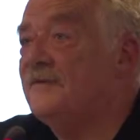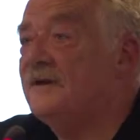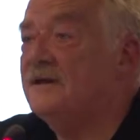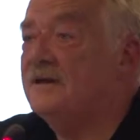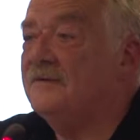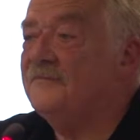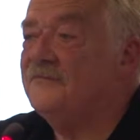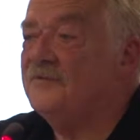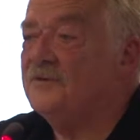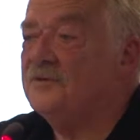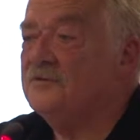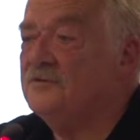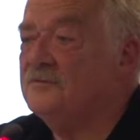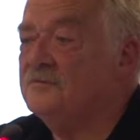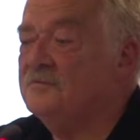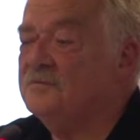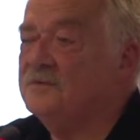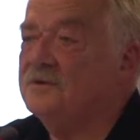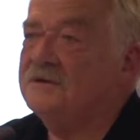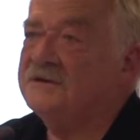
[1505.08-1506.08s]
Wilhelm von
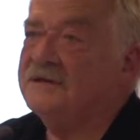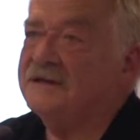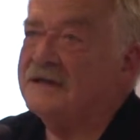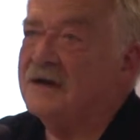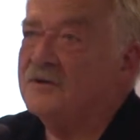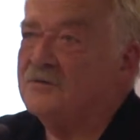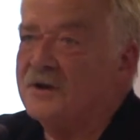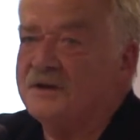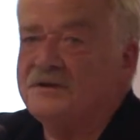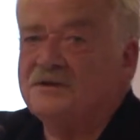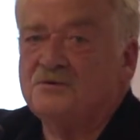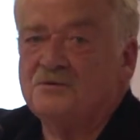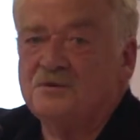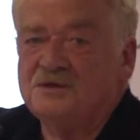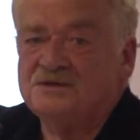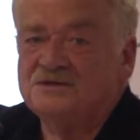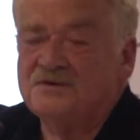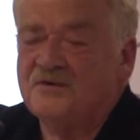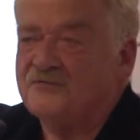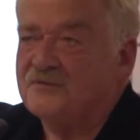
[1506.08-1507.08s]
Humboldt that I run the
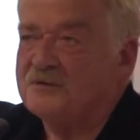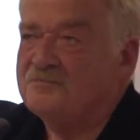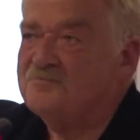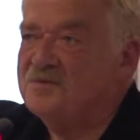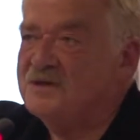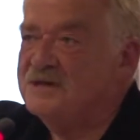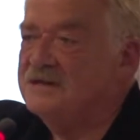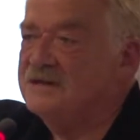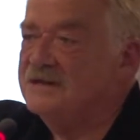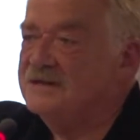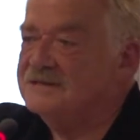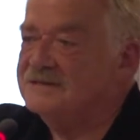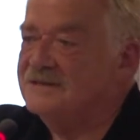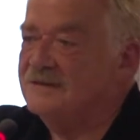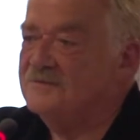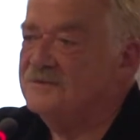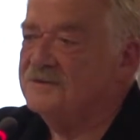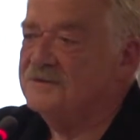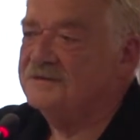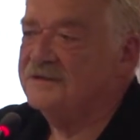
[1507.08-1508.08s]
risk of repeating
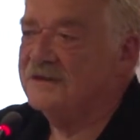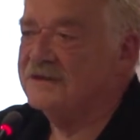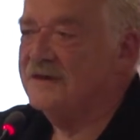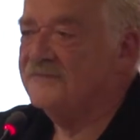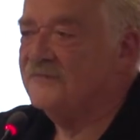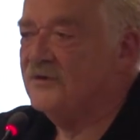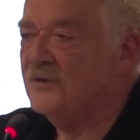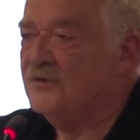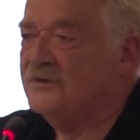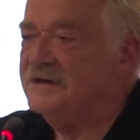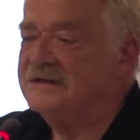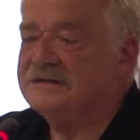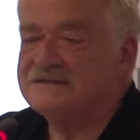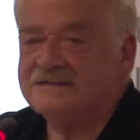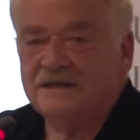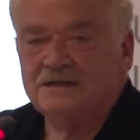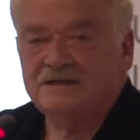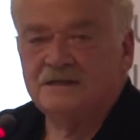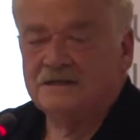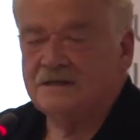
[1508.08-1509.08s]
something that I've already
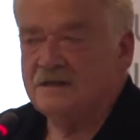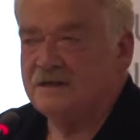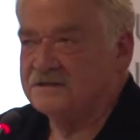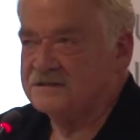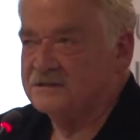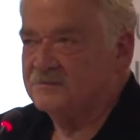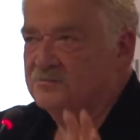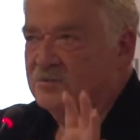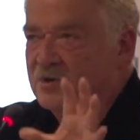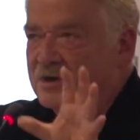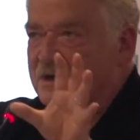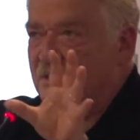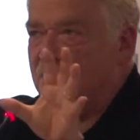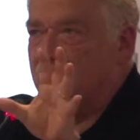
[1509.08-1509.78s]
said in Luxembourg.